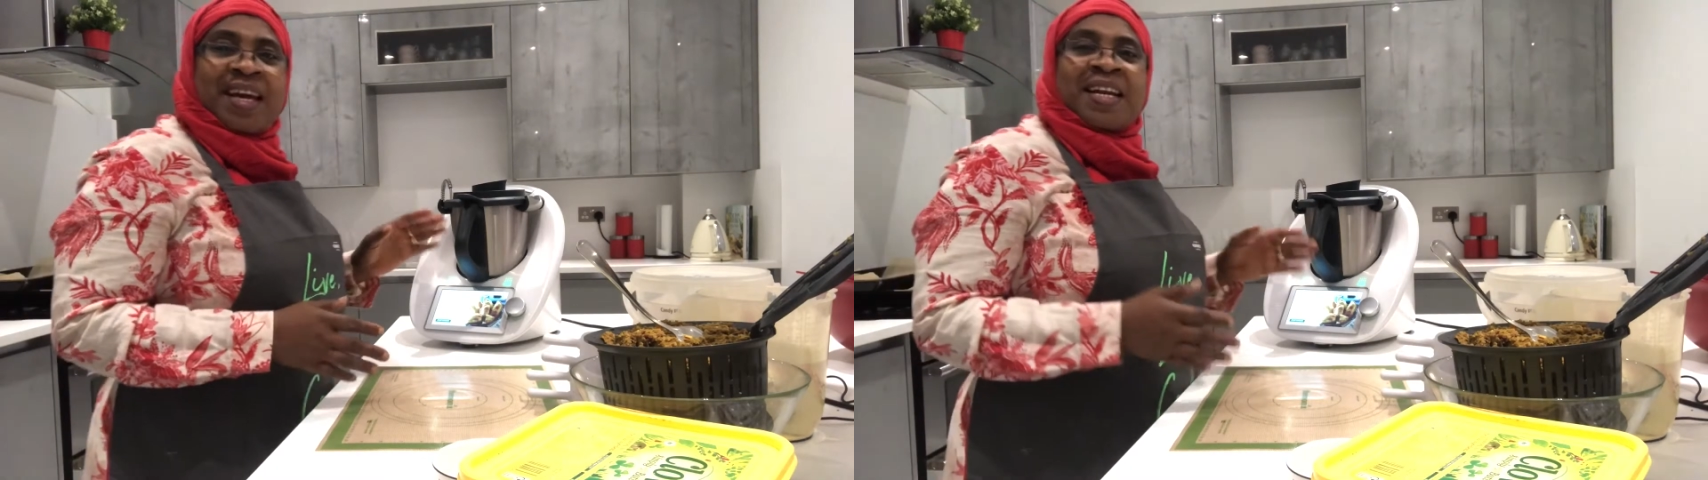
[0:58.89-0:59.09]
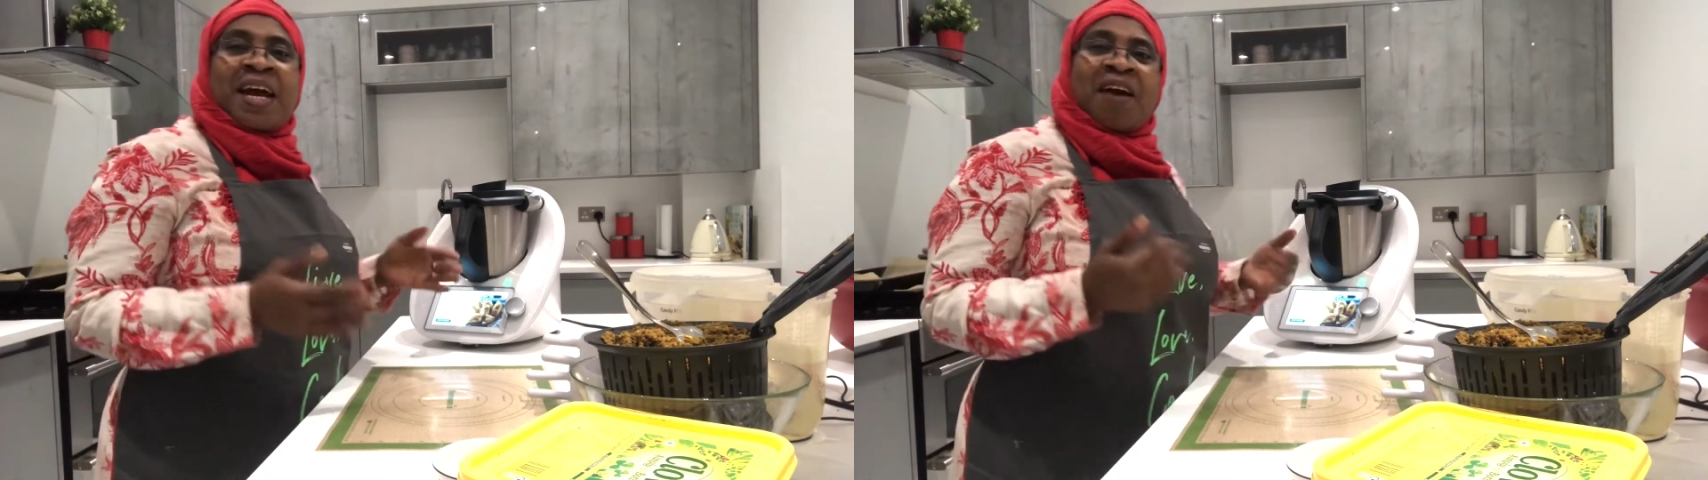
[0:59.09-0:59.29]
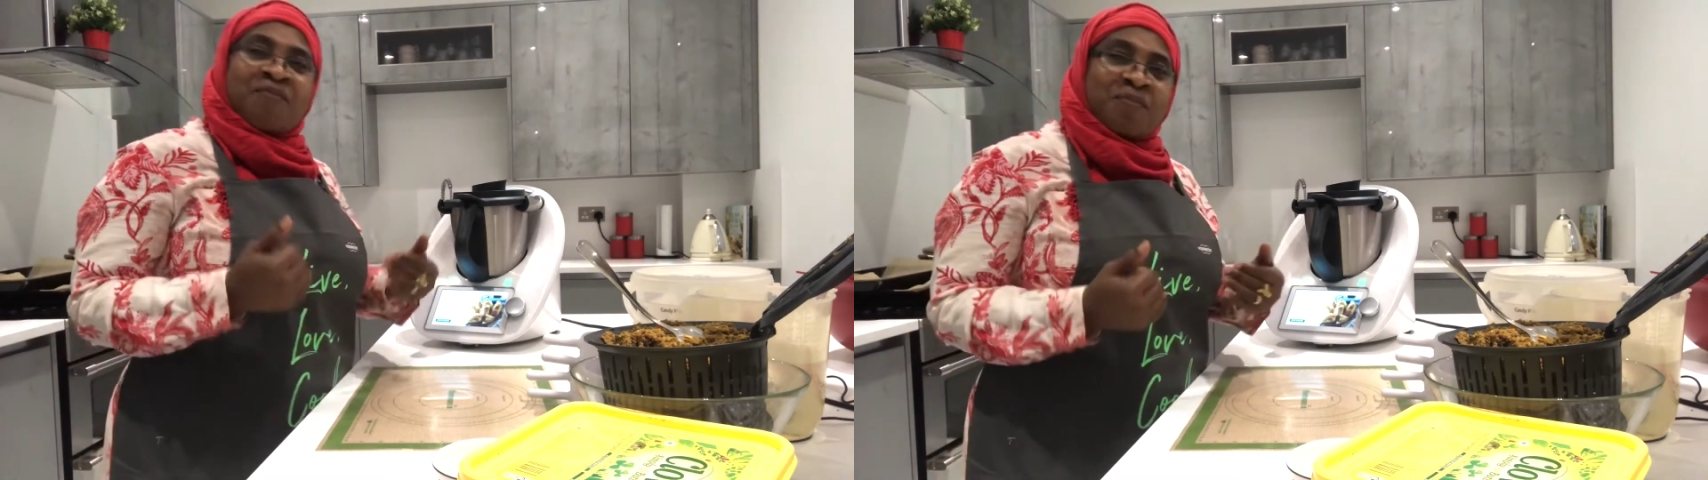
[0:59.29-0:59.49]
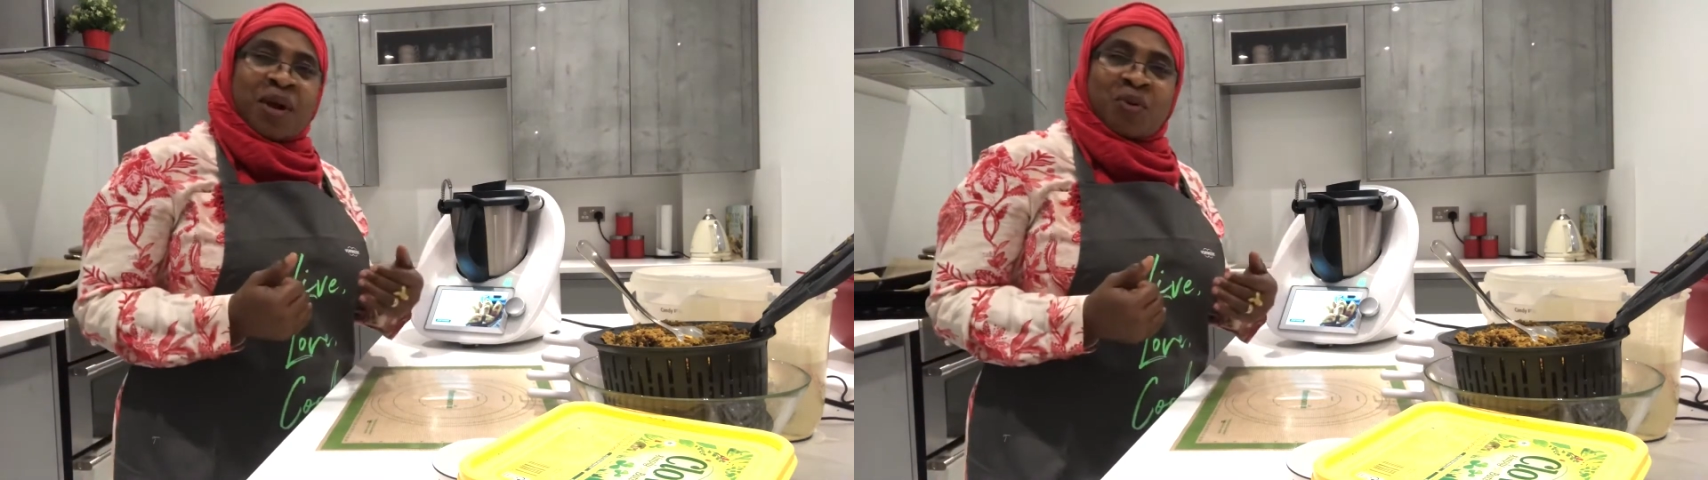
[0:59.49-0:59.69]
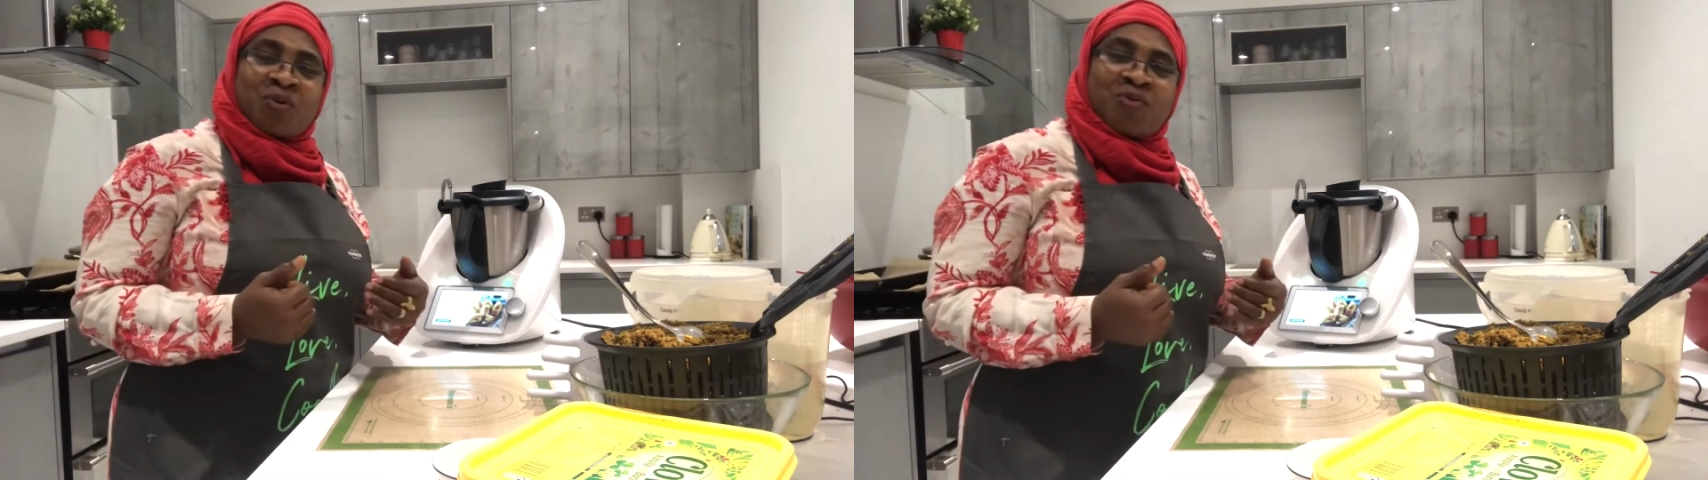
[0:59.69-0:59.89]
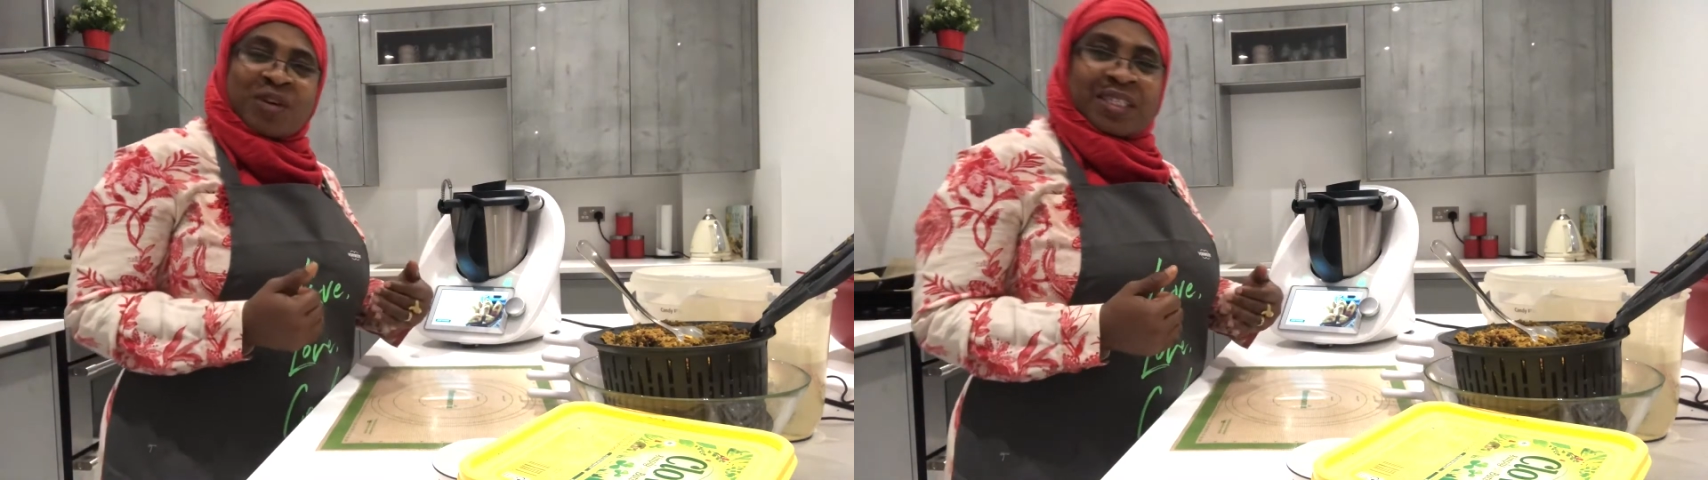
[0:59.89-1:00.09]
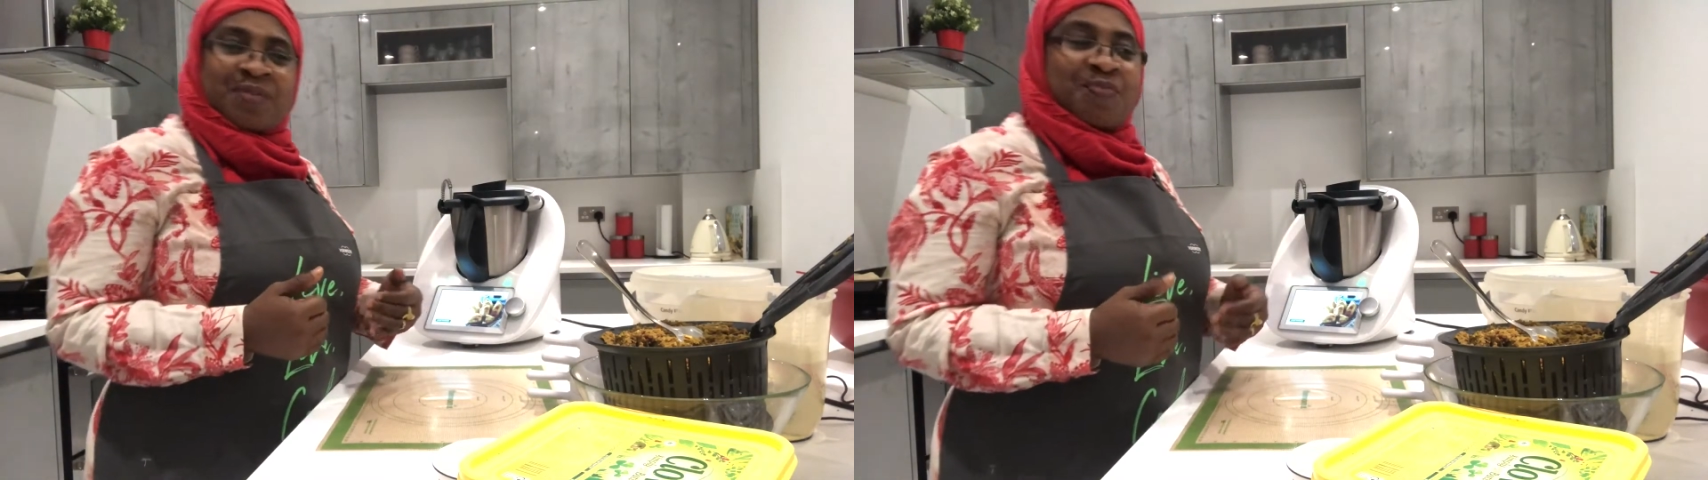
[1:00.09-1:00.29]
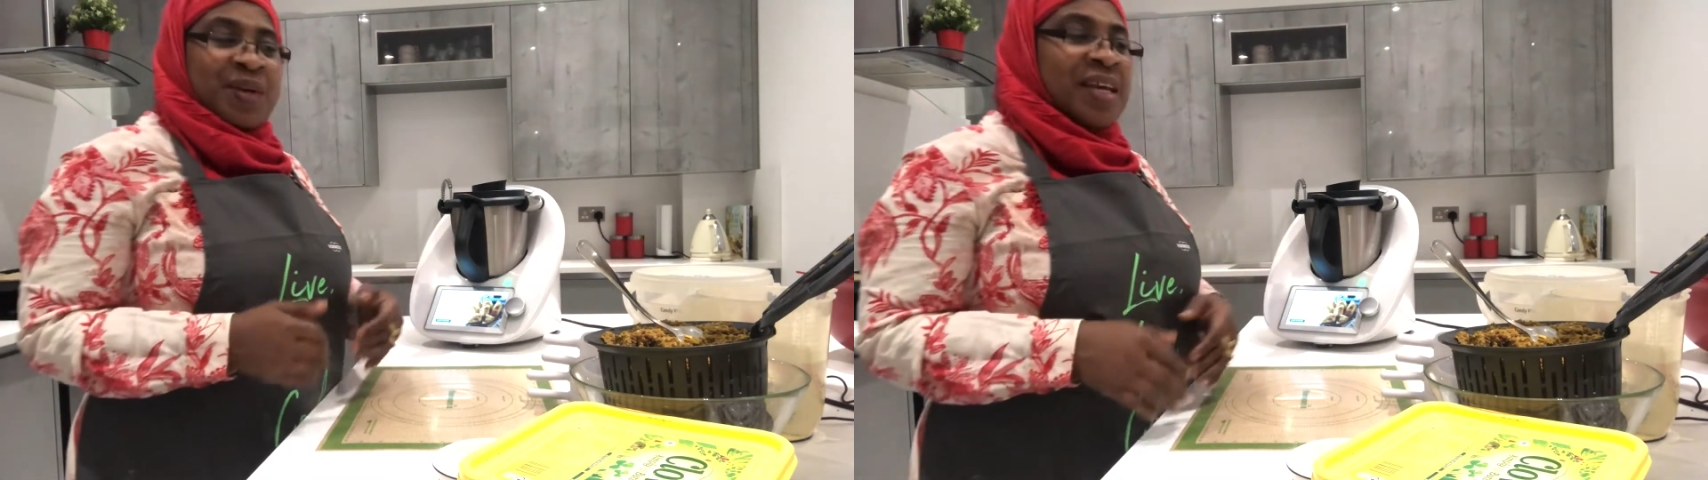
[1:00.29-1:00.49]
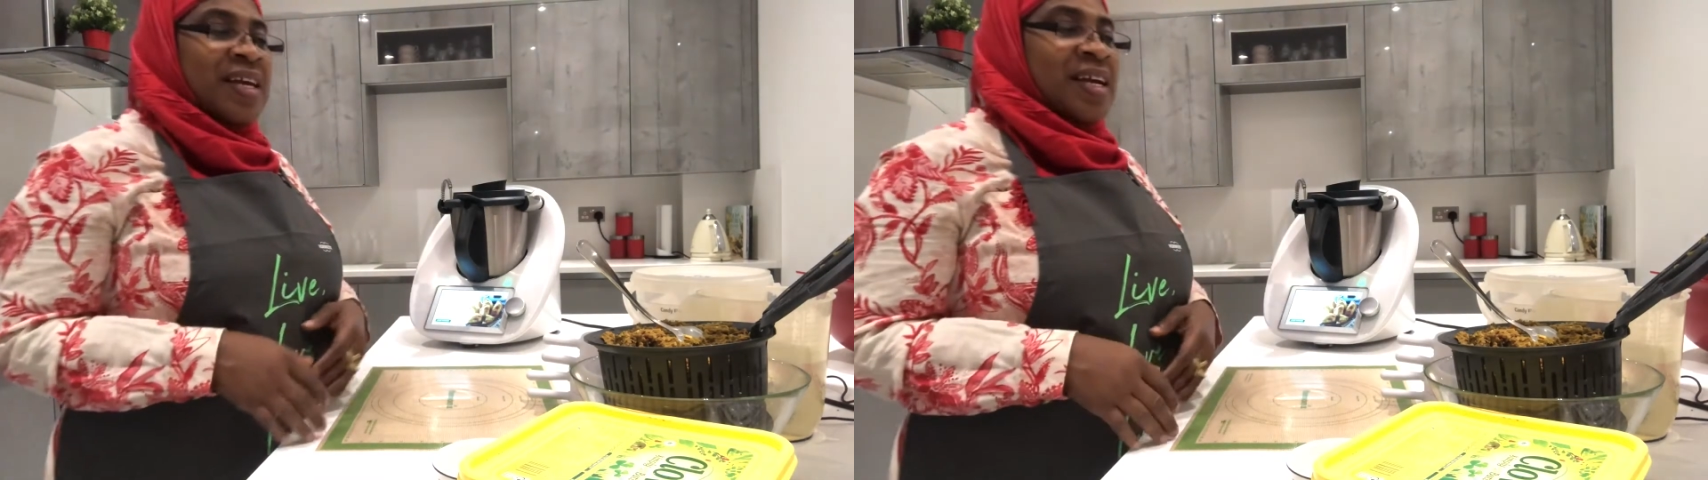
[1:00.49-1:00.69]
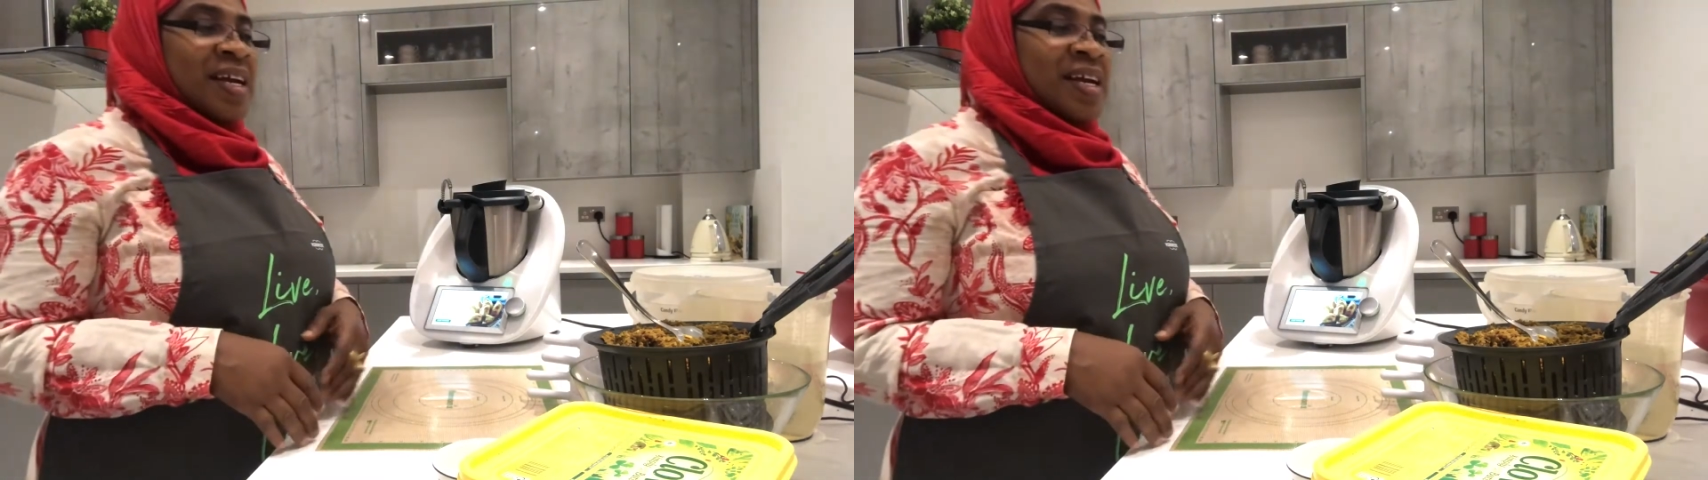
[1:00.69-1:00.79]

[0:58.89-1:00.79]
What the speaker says: and half my own recipe.